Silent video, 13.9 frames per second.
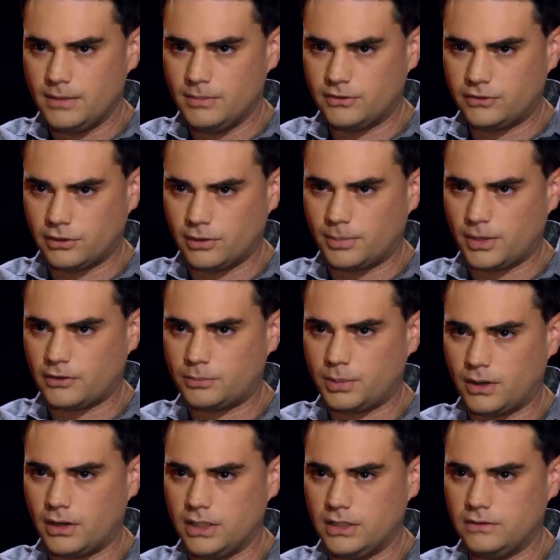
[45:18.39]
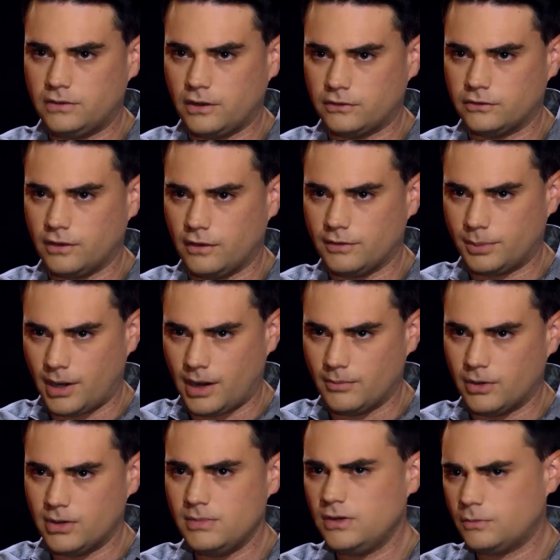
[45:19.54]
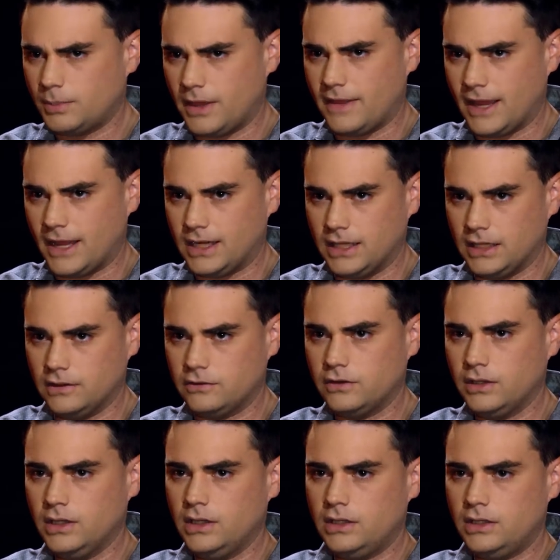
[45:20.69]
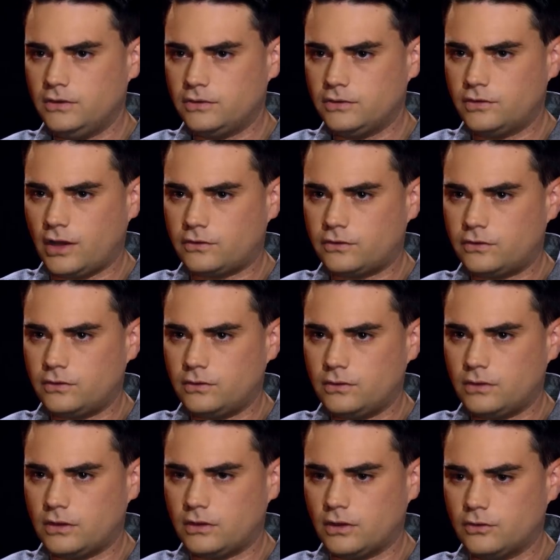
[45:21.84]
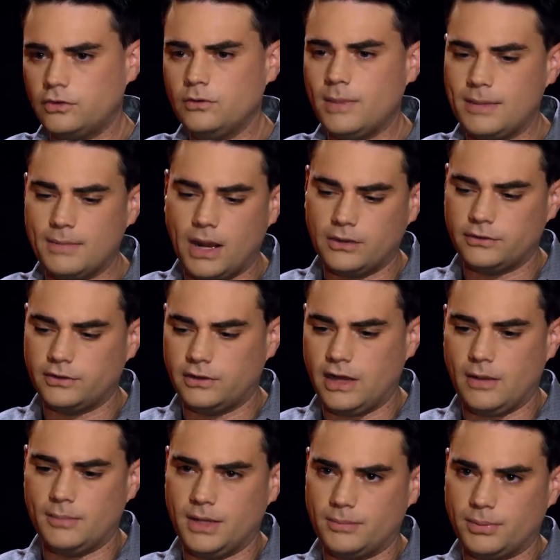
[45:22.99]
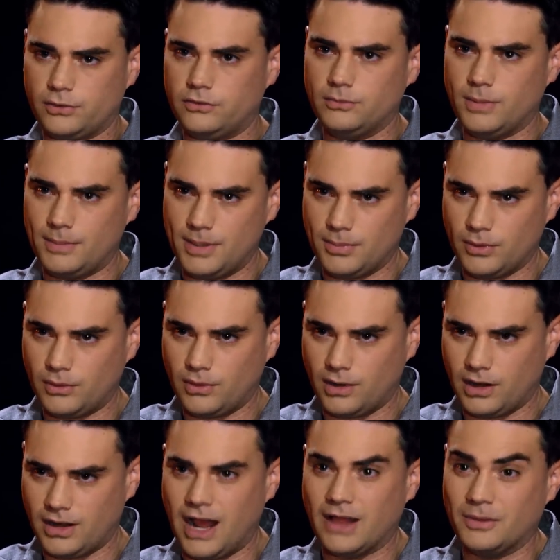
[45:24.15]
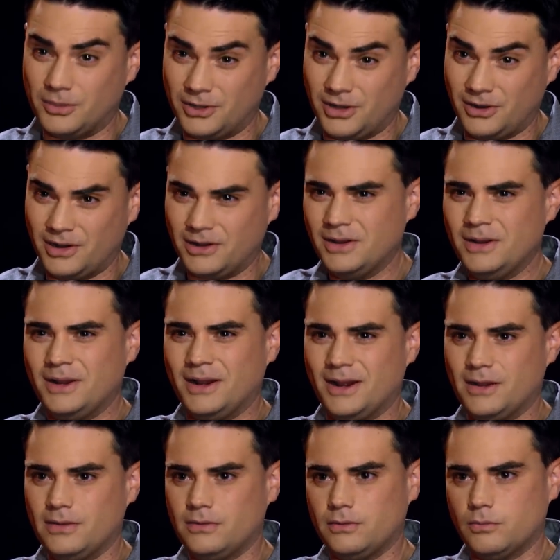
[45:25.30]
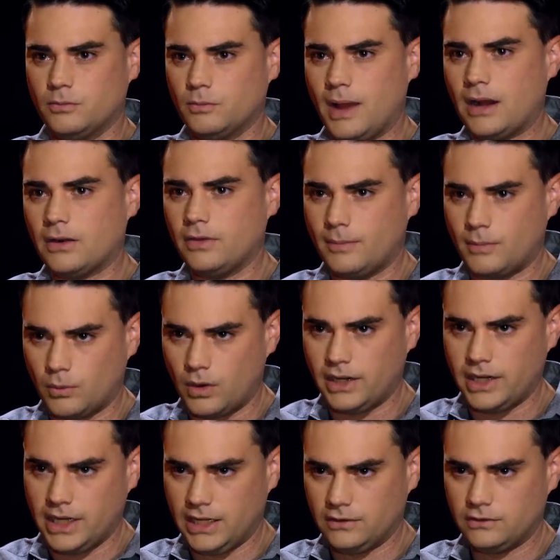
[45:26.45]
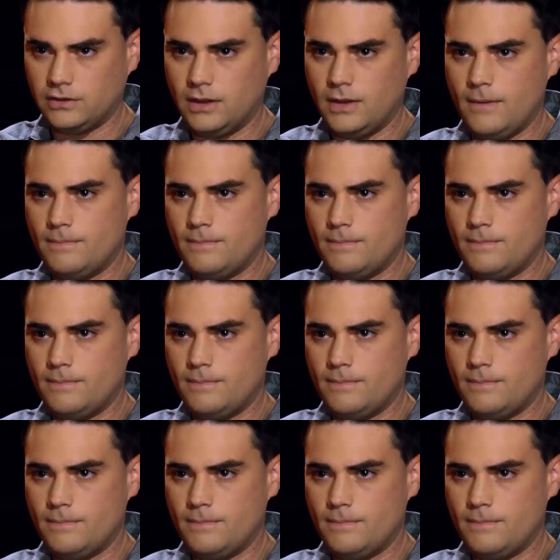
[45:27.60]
Material prosperity doesn't solve the problem. What he means by that is he suggests that there are two main models that are now being pursued by people who are not libertarian. Uh, model number one is